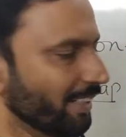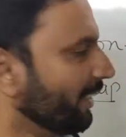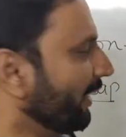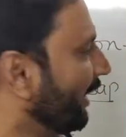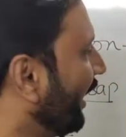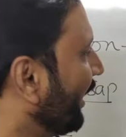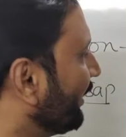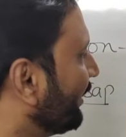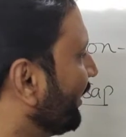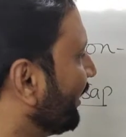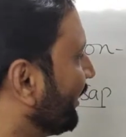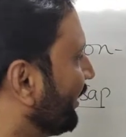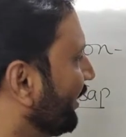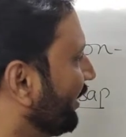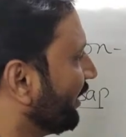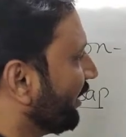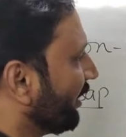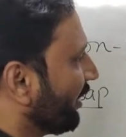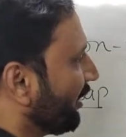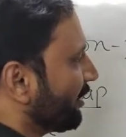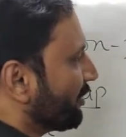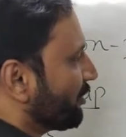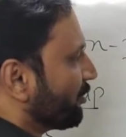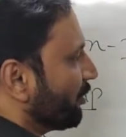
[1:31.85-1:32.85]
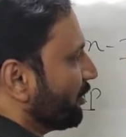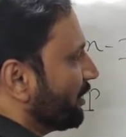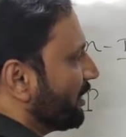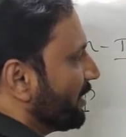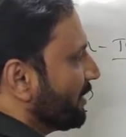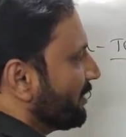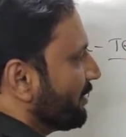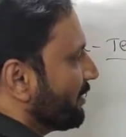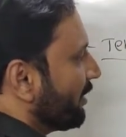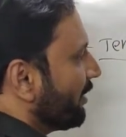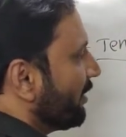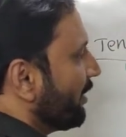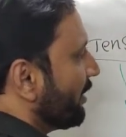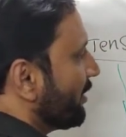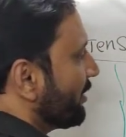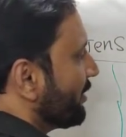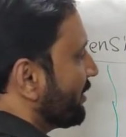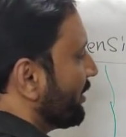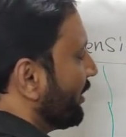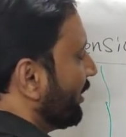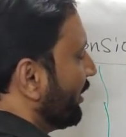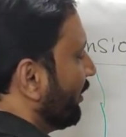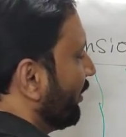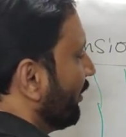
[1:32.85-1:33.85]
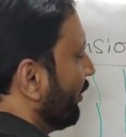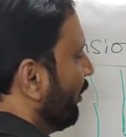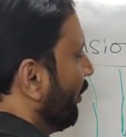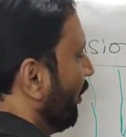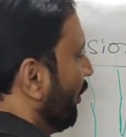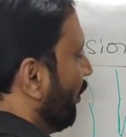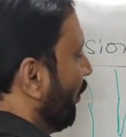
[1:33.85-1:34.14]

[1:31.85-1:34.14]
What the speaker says: Like that here also, this is the guard cell.